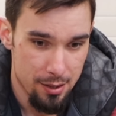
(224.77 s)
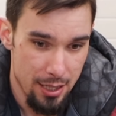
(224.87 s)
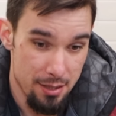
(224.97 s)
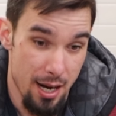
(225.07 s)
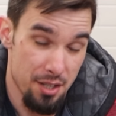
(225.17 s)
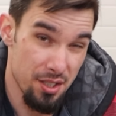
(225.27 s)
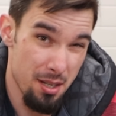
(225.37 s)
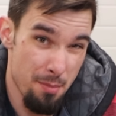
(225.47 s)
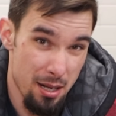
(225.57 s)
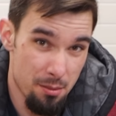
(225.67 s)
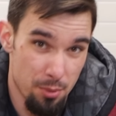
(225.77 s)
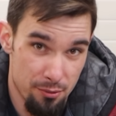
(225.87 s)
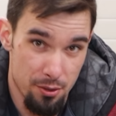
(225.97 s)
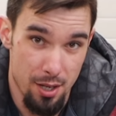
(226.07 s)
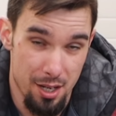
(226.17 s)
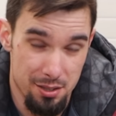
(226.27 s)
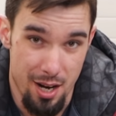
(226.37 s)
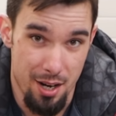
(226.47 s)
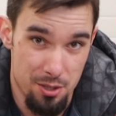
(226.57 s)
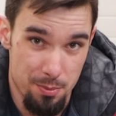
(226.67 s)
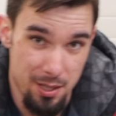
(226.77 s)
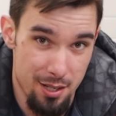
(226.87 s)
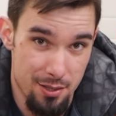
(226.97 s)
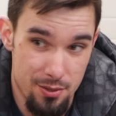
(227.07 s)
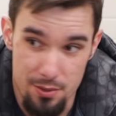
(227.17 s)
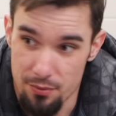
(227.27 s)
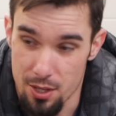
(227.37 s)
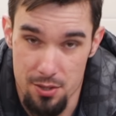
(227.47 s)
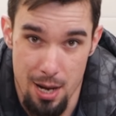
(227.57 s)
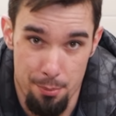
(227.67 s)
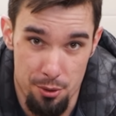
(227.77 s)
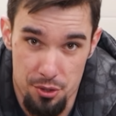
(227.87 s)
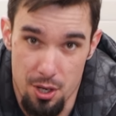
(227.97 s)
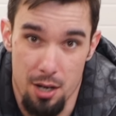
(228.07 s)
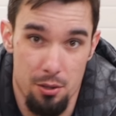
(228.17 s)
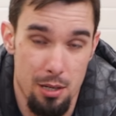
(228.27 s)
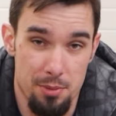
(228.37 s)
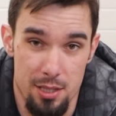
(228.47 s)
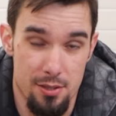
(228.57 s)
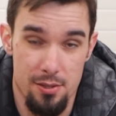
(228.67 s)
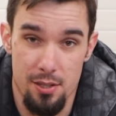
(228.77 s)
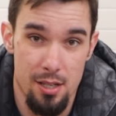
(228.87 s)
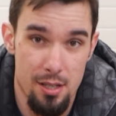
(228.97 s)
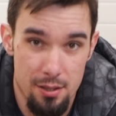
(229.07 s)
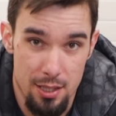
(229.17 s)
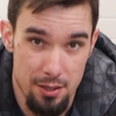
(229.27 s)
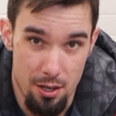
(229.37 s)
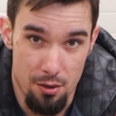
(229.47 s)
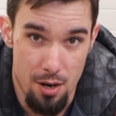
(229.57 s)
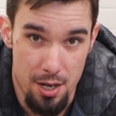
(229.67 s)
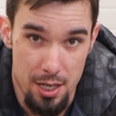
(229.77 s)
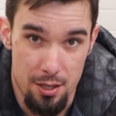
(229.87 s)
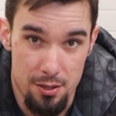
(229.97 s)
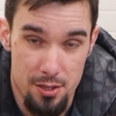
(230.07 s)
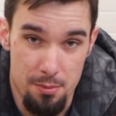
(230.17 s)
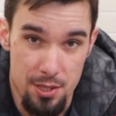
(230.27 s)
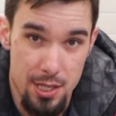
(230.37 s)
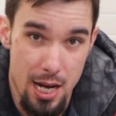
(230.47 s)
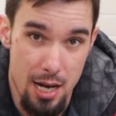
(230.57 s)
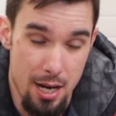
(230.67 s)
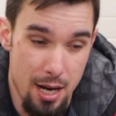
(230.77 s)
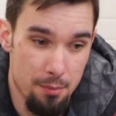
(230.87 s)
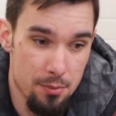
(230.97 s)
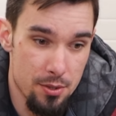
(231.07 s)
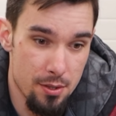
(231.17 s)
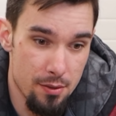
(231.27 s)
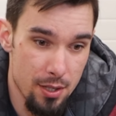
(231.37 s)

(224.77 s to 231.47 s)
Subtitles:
that's actually commendable for a lot of tires, because, for example, stock cryptids that they're running on some of these Can-Ams,